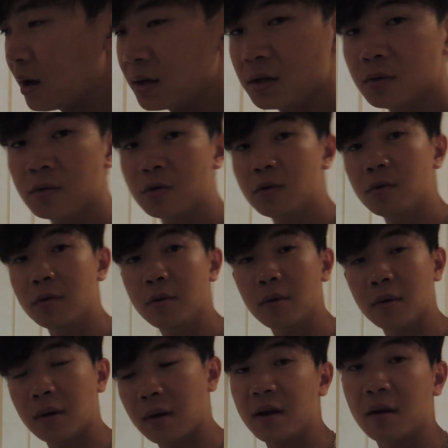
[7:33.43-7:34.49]
I
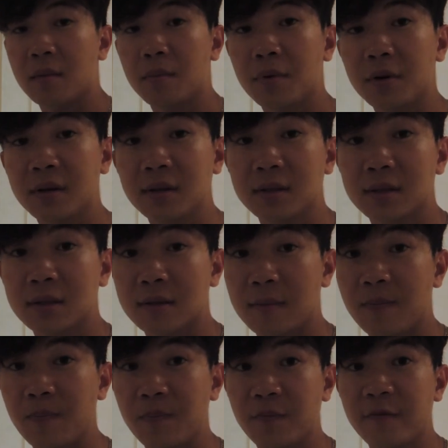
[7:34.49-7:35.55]
do plan on putting
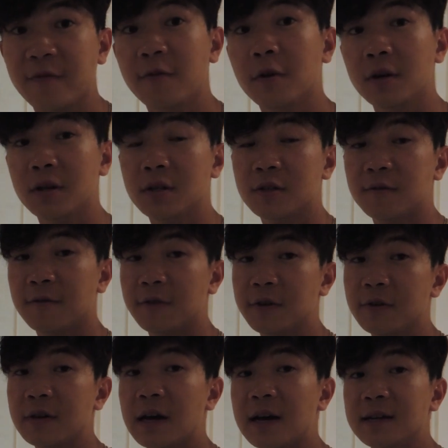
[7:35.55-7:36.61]
some footage for
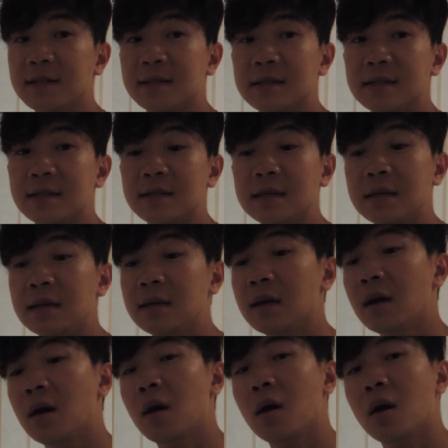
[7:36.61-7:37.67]
you guys to
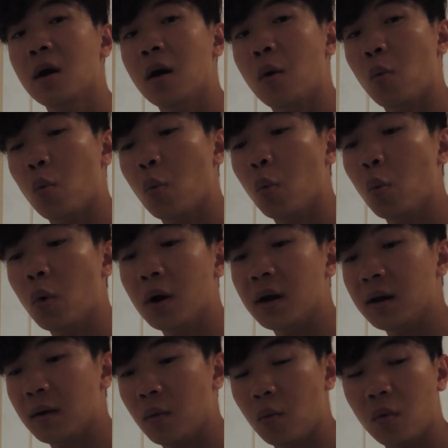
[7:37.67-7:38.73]
see
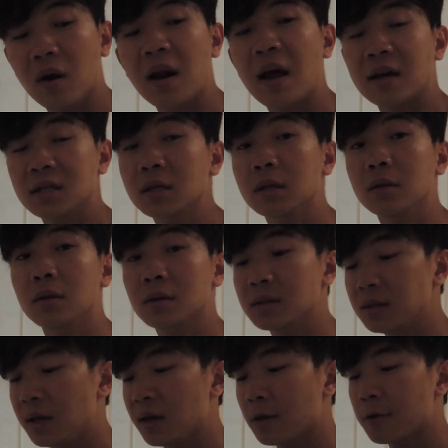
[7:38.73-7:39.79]
what it actually
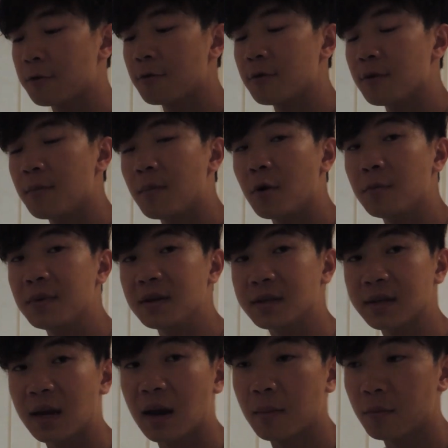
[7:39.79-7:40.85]
looks like through the
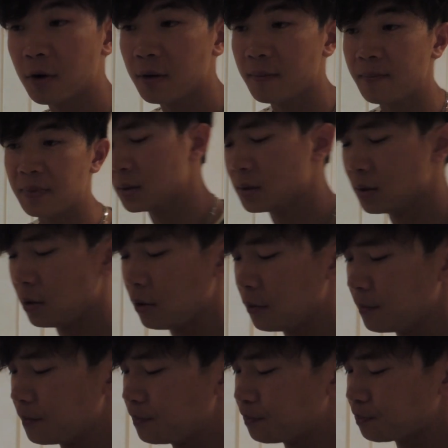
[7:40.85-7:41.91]
Mobius camera.
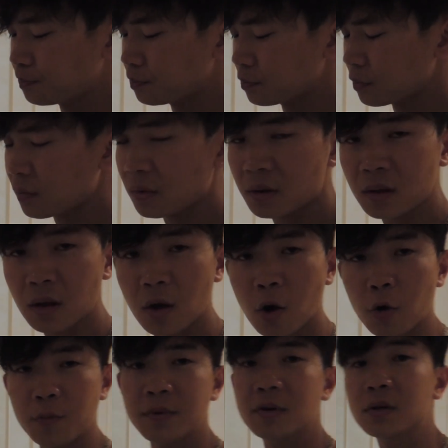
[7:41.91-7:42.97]
So
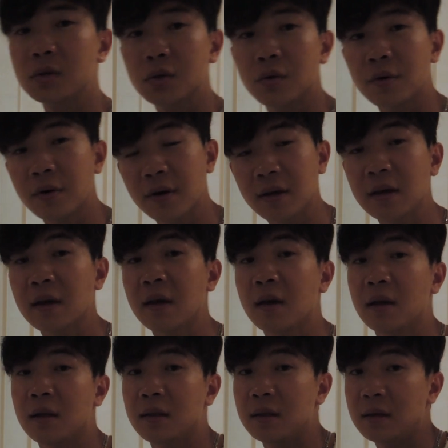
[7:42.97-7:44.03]
hope you enjoy
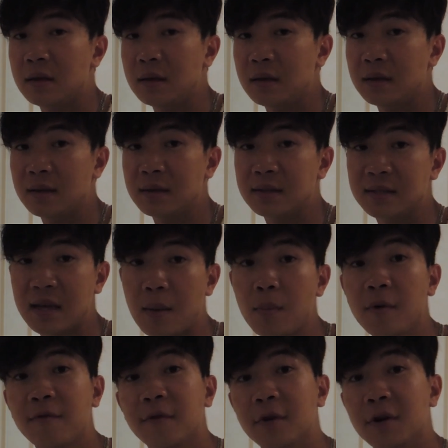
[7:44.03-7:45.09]
the
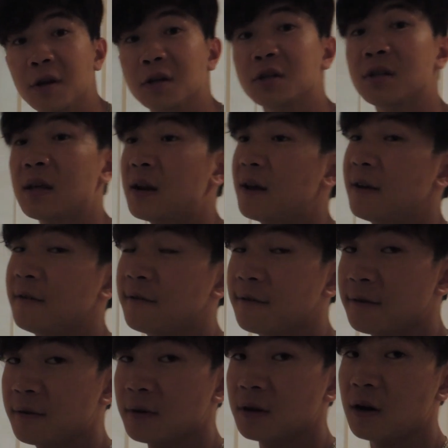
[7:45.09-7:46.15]
sample footage that
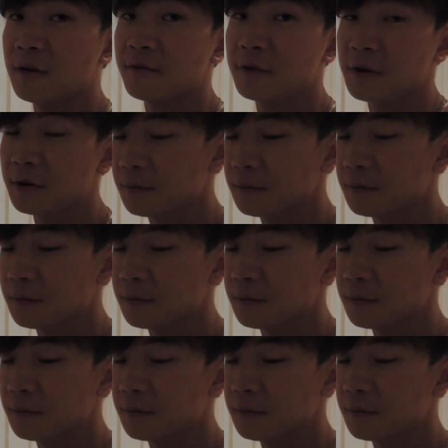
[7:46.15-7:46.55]
I've got for